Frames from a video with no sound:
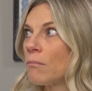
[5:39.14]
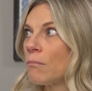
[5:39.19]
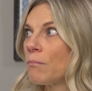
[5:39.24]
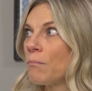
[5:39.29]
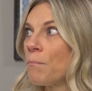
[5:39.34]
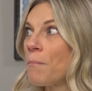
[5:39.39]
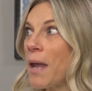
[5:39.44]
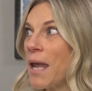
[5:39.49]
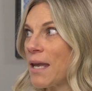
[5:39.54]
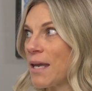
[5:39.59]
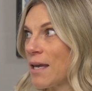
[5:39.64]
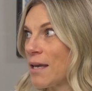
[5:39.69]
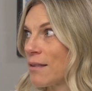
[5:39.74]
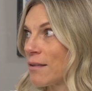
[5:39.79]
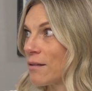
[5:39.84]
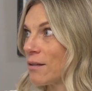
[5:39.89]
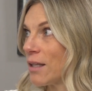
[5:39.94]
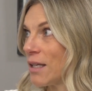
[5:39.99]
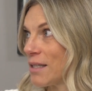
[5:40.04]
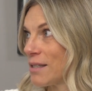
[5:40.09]
making
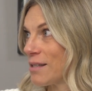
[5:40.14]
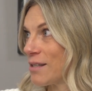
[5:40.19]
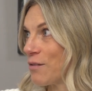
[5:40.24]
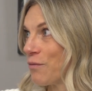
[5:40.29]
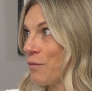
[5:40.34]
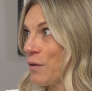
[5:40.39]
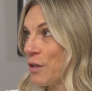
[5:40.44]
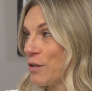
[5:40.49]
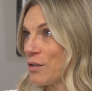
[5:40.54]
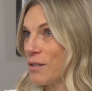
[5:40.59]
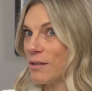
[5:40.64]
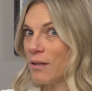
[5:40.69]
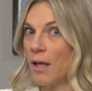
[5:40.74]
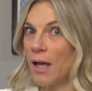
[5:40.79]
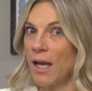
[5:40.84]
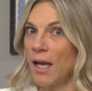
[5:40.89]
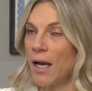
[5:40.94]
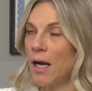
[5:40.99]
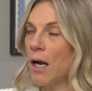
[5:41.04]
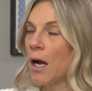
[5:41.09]
the list feels
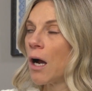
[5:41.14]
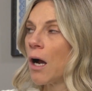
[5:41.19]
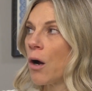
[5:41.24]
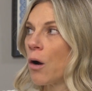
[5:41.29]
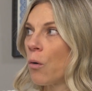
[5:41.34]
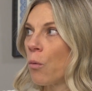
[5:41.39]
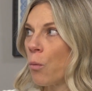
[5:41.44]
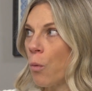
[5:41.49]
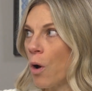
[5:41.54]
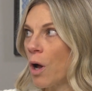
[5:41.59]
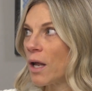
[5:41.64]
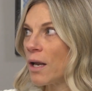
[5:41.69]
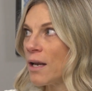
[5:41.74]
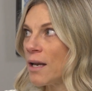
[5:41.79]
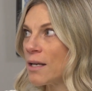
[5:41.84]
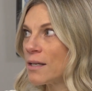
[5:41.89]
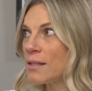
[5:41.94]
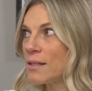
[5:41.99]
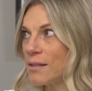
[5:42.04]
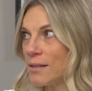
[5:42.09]
like
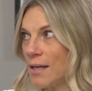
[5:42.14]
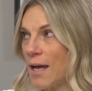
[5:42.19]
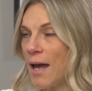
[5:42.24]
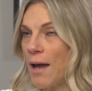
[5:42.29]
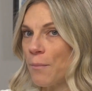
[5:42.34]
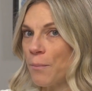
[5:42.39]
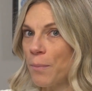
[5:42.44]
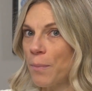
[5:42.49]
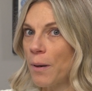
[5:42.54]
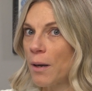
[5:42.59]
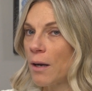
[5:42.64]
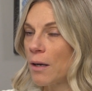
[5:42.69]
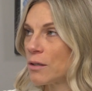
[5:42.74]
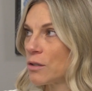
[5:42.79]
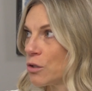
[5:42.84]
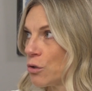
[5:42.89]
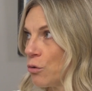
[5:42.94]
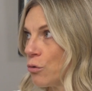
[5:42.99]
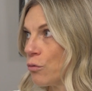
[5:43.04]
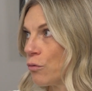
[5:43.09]
one step
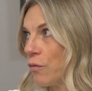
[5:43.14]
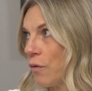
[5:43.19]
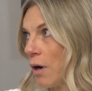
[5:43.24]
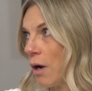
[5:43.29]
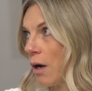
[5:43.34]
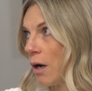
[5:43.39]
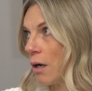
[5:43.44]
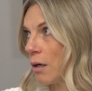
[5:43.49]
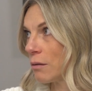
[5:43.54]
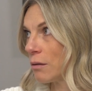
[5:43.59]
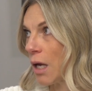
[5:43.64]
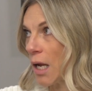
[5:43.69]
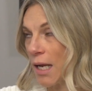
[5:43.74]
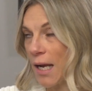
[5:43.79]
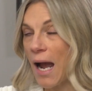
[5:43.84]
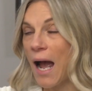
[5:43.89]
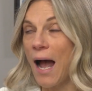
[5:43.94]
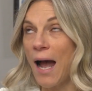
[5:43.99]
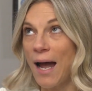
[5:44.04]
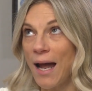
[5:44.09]
too far.
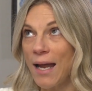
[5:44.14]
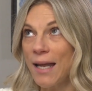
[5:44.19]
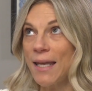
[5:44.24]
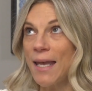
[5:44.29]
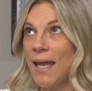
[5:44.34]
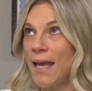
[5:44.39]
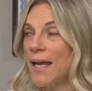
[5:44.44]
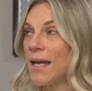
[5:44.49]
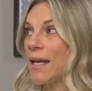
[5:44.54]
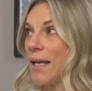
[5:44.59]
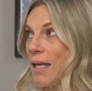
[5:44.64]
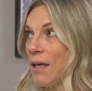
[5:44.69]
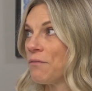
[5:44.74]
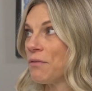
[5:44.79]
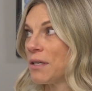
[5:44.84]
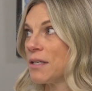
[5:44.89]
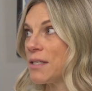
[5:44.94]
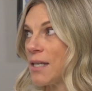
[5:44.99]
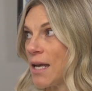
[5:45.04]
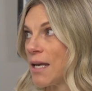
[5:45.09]
Like, I can't
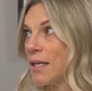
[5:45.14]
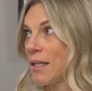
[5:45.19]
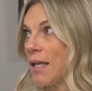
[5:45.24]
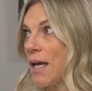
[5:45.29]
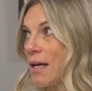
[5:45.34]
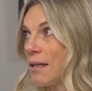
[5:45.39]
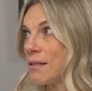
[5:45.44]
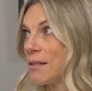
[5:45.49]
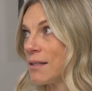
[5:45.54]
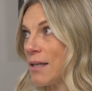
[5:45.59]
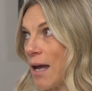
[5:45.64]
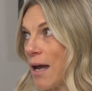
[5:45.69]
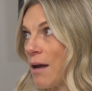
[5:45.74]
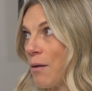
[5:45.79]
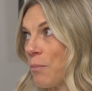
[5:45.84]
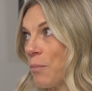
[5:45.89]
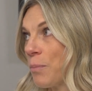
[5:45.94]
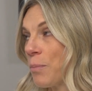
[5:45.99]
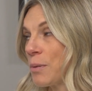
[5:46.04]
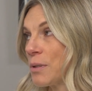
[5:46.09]
even take that
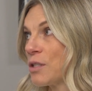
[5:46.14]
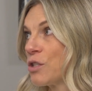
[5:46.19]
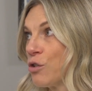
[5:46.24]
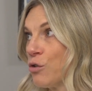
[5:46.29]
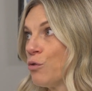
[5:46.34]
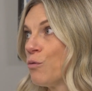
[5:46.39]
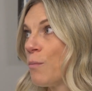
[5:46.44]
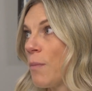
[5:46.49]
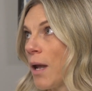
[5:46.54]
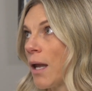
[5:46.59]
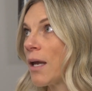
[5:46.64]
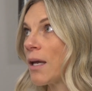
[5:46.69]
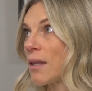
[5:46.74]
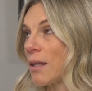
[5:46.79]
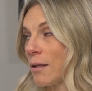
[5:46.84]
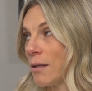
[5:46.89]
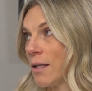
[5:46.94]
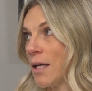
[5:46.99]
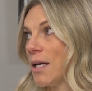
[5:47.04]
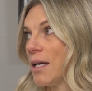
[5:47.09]
step to make
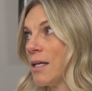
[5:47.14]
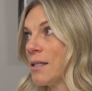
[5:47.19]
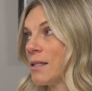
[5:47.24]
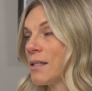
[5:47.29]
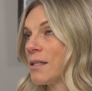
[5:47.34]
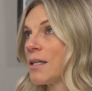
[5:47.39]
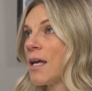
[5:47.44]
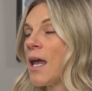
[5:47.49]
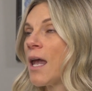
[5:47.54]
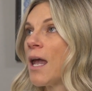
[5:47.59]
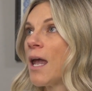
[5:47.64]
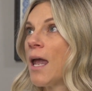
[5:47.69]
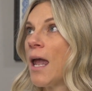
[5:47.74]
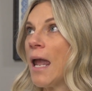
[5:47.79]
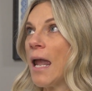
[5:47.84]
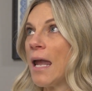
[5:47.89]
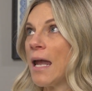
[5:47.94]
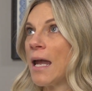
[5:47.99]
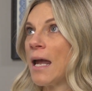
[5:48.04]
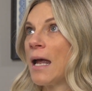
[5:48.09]
the list.
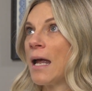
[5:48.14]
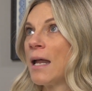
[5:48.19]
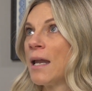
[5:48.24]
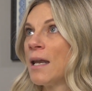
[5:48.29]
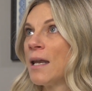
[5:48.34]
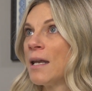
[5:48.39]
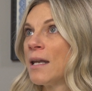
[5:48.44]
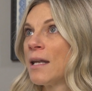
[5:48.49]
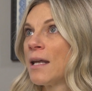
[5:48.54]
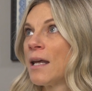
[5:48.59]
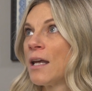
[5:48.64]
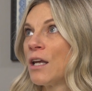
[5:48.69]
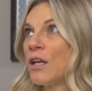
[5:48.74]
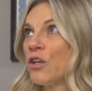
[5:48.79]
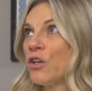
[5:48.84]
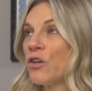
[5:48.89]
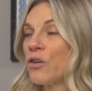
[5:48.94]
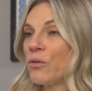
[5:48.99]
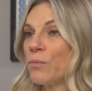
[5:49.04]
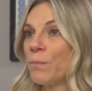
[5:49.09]
And
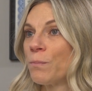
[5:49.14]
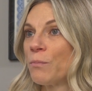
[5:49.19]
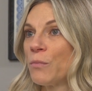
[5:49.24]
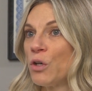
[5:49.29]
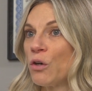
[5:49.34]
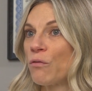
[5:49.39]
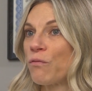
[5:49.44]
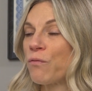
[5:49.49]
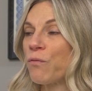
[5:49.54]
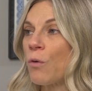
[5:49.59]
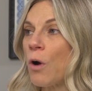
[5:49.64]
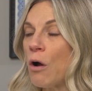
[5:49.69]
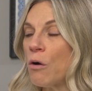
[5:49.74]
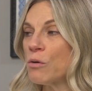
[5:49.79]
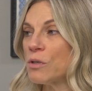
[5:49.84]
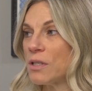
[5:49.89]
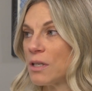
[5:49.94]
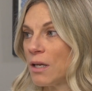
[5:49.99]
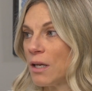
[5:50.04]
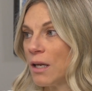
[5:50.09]
you're
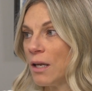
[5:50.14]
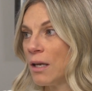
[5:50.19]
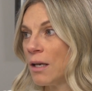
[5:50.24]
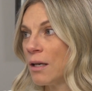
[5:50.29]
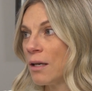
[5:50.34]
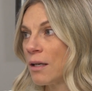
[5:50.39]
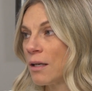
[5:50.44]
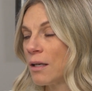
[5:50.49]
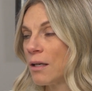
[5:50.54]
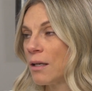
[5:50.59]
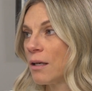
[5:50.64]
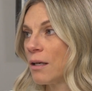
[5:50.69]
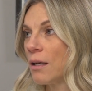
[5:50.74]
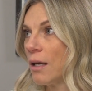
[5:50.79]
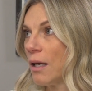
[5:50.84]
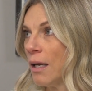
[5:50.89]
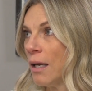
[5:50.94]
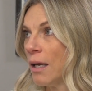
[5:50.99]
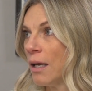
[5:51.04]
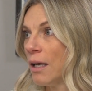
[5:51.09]
frozen
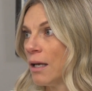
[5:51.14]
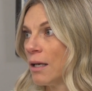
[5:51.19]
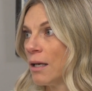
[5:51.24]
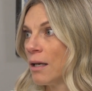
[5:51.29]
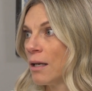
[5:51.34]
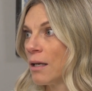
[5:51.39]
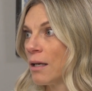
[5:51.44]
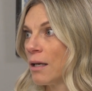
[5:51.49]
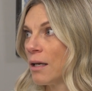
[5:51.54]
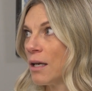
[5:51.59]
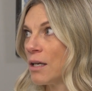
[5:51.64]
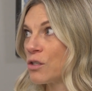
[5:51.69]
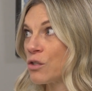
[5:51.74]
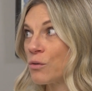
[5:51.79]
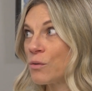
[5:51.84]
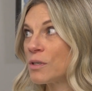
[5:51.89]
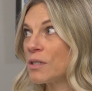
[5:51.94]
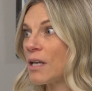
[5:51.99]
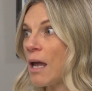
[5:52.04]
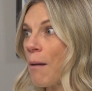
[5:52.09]
in, as
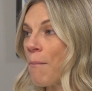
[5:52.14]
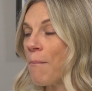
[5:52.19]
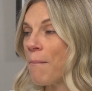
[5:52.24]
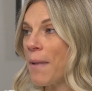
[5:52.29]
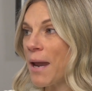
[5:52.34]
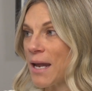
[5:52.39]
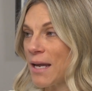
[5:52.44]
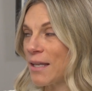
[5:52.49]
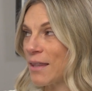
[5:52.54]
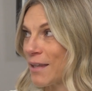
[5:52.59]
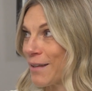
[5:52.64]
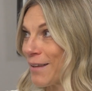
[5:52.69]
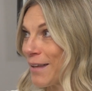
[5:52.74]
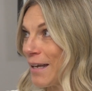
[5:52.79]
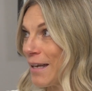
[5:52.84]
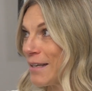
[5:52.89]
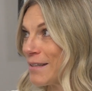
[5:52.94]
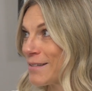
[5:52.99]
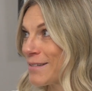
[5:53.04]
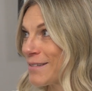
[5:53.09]
soon as I make the
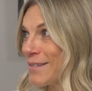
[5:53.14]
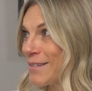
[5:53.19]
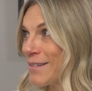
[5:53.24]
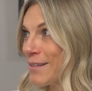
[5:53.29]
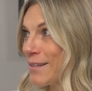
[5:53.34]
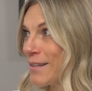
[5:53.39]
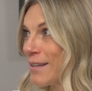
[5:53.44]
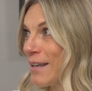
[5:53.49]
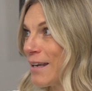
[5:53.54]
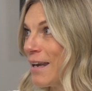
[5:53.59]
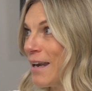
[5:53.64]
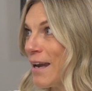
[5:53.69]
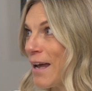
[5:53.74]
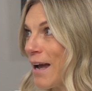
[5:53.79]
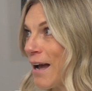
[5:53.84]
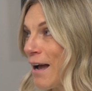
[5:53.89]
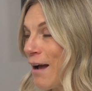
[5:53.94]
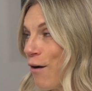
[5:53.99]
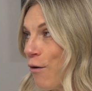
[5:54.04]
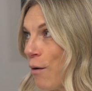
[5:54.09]
list,
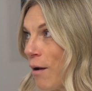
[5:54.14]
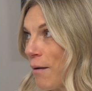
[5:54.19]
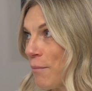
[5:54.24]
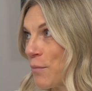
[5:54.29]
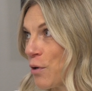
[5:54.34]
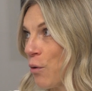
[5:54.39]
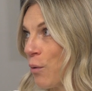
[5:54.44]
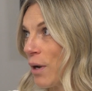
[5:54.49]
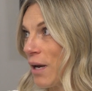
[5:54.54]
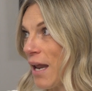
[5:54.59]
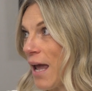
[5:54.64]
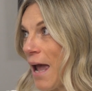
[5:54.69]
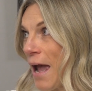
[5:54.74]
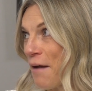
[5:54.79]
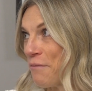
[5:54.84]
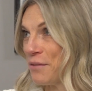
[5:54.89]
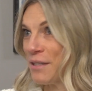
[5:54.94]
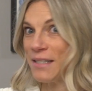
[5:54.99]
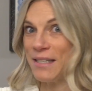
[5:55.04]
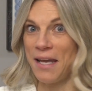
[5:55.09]
now I'm going to
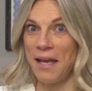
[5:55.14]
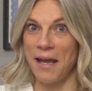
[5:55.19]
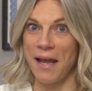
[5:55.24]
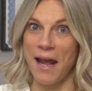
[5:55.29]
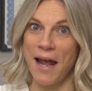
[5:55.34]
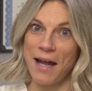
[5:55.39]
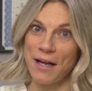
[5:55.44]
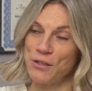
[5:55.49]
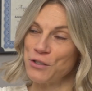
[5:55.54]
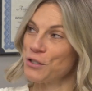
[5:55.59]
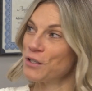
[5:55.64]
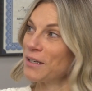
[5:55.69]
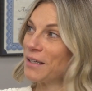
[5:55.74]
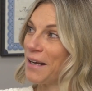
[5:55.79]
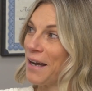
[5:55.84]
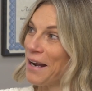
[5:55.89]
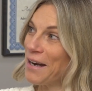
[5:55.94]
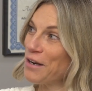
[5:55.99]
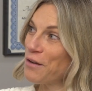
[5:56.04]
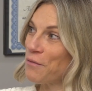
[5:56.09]
have to take action,
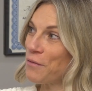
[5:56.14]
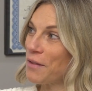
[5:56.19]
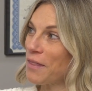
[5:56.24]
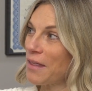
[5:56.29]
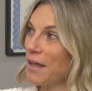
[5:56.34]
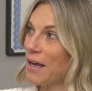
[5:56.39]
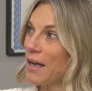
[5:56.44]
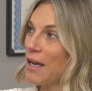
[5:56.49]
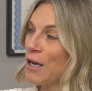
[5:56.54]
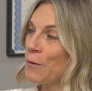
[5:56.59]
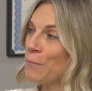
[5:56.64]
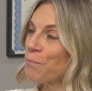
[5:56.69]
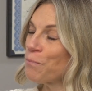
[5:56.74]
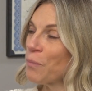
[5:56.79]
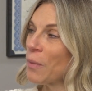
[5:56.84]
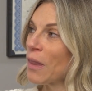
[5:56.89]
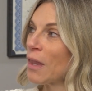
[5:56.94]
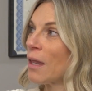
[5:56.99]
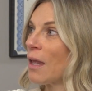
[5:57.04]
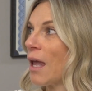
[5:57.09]
kind of a thing.
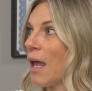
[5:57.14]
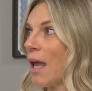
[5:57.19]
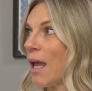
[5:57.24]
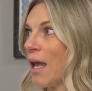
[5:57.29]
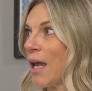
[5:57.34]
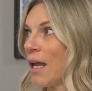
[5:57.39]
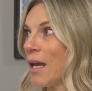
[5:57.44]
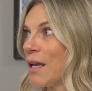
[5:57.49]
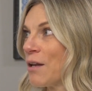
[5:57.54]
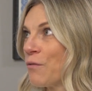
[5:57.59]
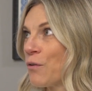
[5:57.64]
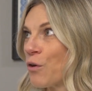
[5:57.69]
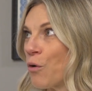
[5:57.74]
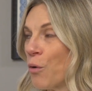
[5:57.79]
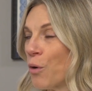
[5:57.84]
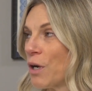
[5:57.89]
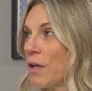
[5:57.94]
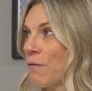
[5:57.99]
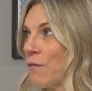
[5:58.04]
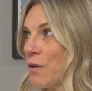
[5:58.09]
And if it
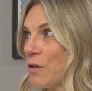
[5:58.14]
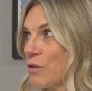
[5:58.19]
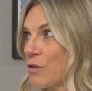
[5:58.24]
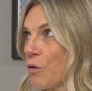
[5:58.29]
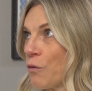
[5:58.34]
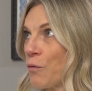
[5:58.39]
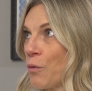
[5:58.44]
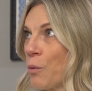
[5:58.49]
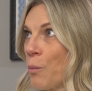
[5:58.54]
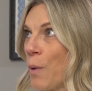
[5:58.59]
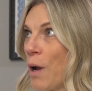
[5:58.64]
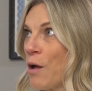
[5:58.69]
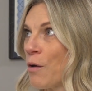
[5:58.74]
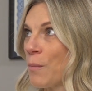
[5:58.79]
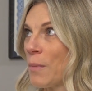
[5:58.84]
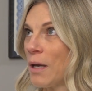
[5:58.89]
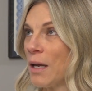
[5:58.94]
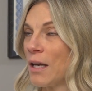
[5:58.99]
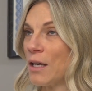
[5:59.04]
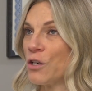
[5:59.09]
already feels
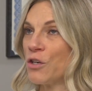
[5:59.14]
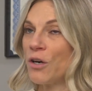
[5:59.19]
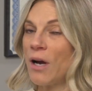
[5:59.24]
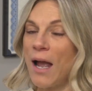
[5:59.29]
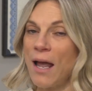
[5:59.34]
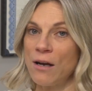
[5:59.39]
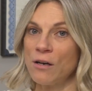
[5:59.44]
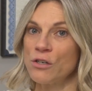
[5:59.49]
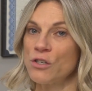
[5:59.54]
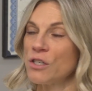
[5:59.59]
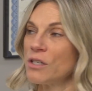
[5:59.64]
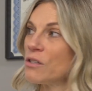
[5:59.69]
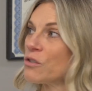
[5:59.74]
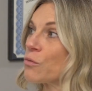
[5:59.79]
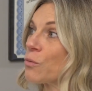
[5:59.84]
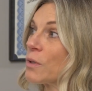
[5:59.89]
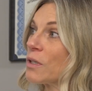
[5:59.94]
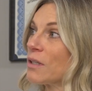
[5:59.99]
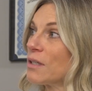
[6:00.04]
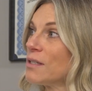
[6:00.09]
overwhelming and your energy is
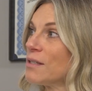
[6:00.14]
really